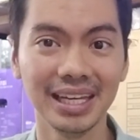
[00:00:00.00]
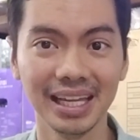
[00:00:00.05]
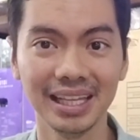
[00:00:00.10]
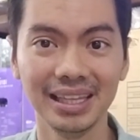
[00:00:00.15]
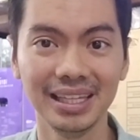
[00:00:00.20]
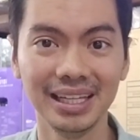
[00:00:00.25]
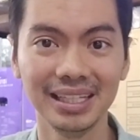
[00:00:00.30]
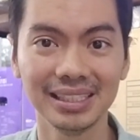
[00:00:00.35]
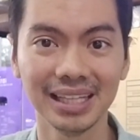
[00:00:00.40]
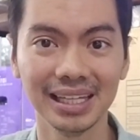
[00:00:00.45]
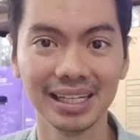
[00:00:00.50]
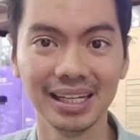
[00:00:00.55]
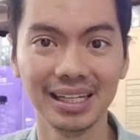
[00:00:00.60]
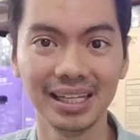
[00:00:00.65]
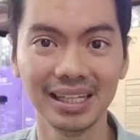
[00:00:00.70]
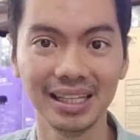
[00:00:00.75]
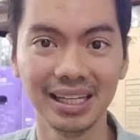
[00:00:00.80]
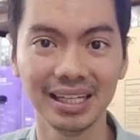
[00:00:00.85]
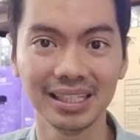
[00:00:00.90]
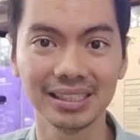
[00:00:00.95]
and these
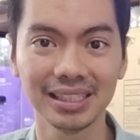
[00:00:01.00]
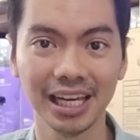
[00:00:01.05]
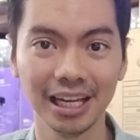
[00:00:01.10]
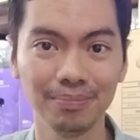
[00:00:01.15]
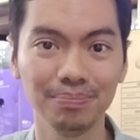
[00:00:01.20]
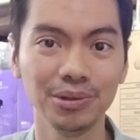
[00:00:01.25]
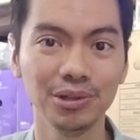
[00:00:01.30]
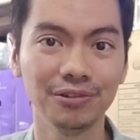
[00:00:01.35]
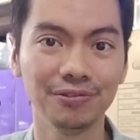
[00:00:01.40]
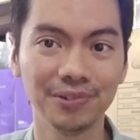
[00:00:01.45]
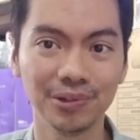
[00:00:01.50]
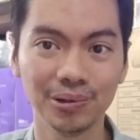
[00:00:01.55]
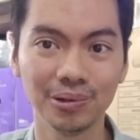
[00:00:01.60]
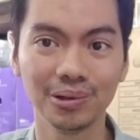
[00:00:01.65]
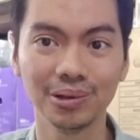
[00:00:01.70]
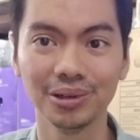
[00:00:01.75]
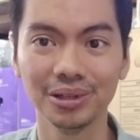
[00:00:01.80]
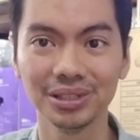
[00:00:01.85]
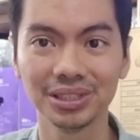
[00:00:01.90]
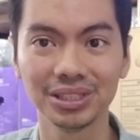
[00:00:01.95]
analytics help you
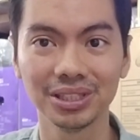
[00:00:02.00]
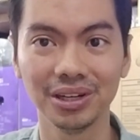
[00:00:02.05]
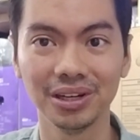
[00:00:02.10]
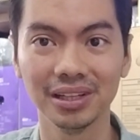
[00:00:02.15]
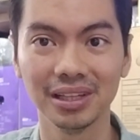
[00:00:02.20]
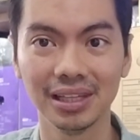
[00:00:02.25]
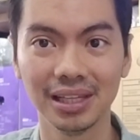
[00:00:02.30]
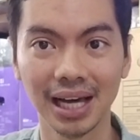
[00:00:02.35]
focus on